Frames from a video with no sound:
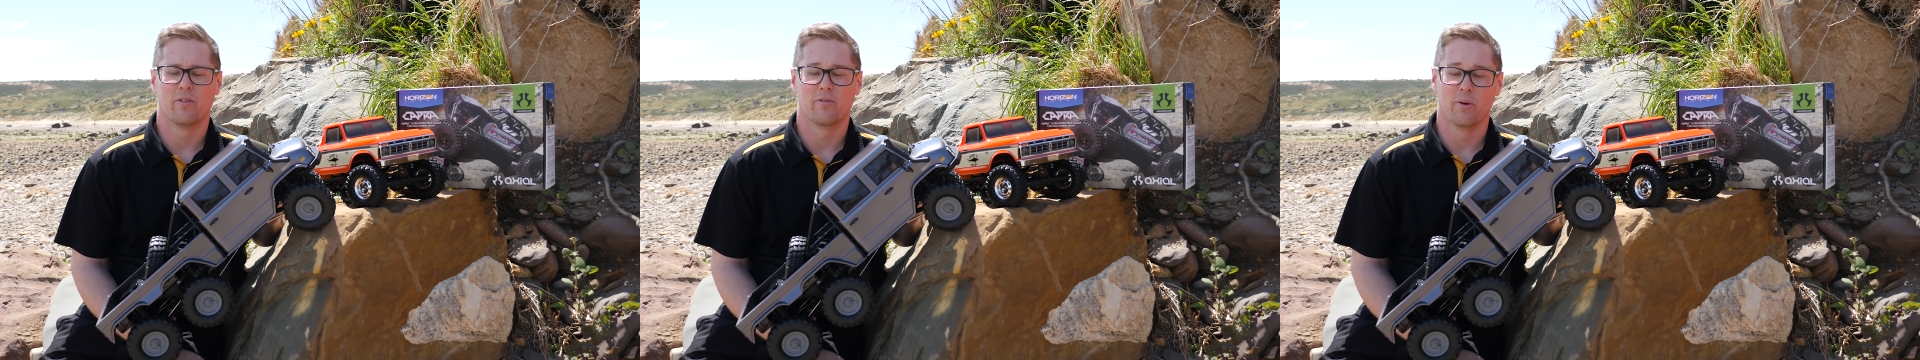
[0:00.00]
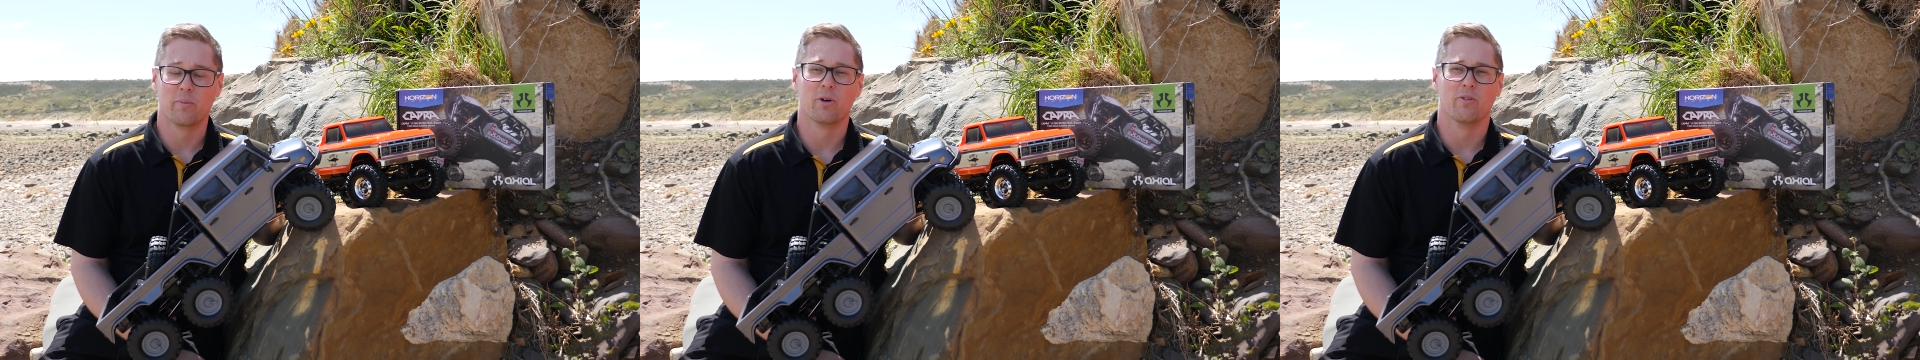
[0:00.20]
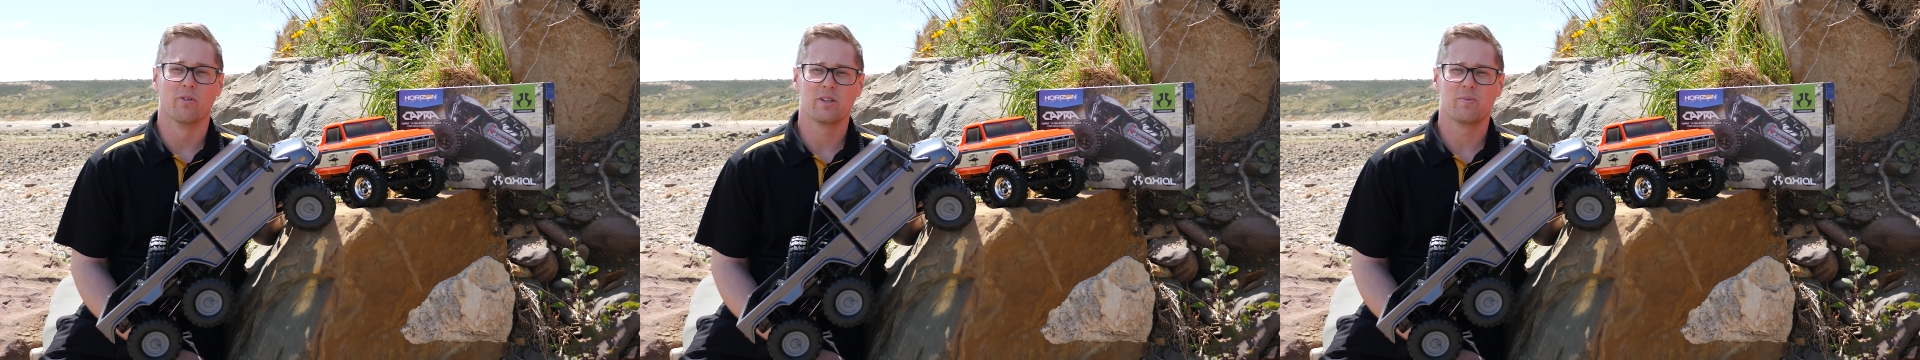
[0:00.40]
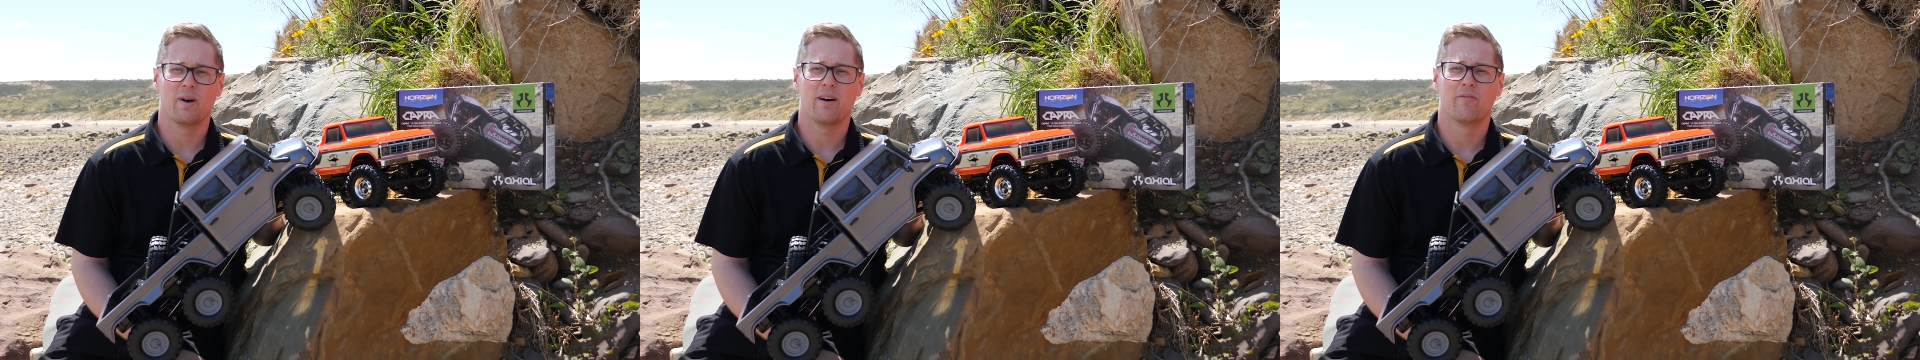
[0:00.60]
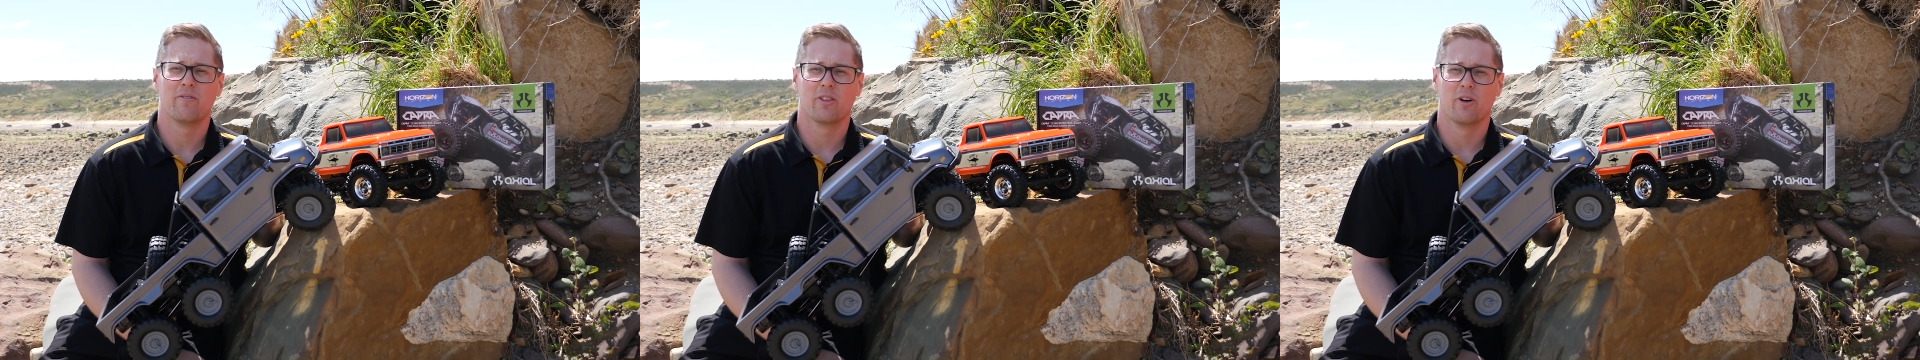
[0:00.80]
from
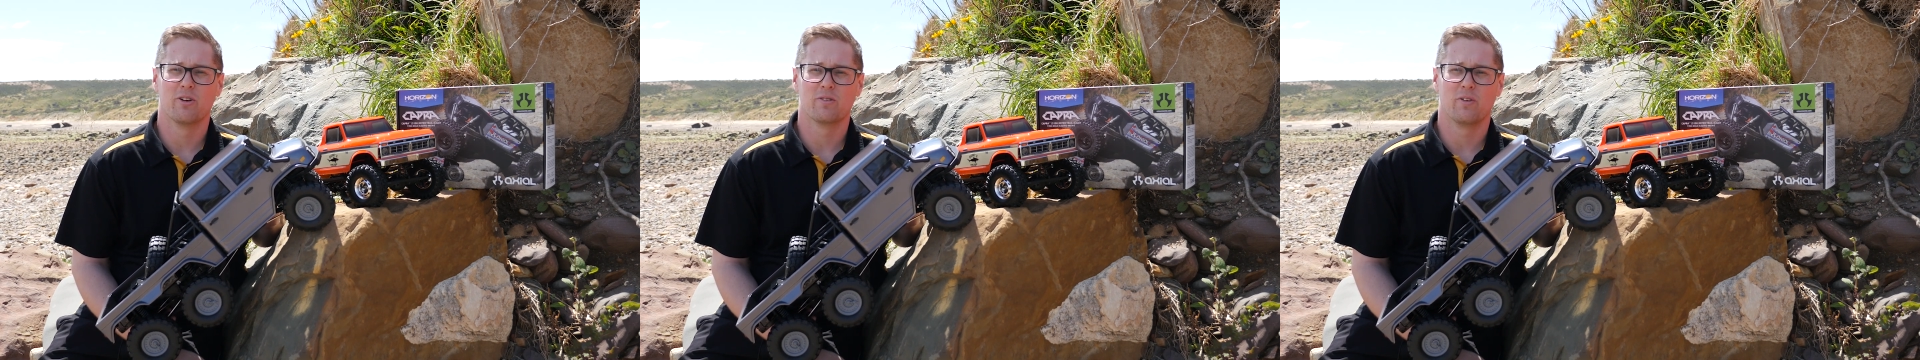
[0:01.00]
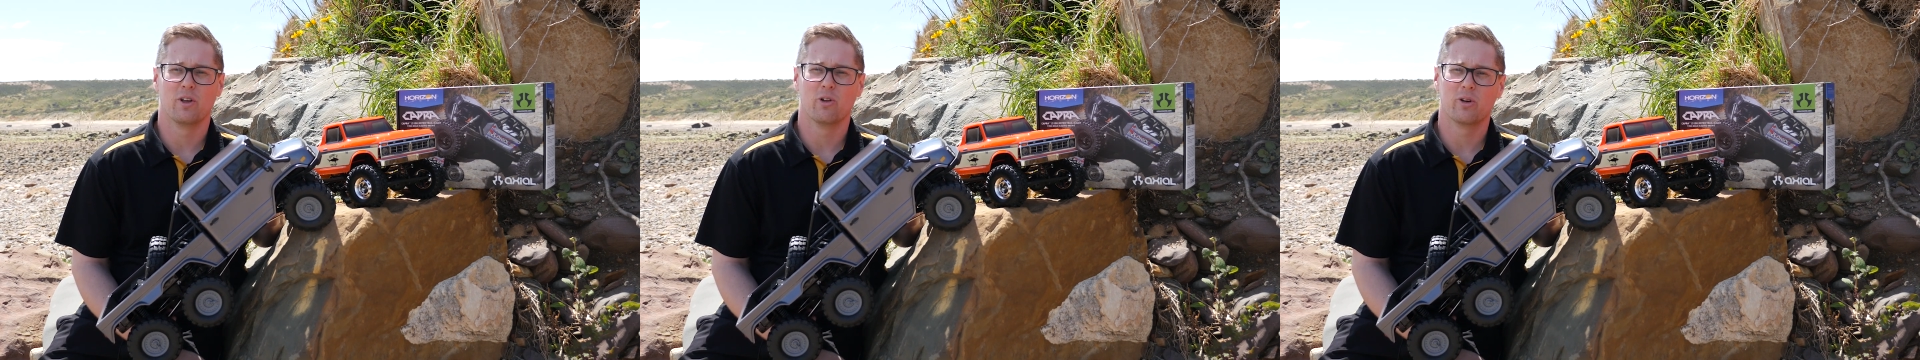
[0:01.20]
Carisma for those of you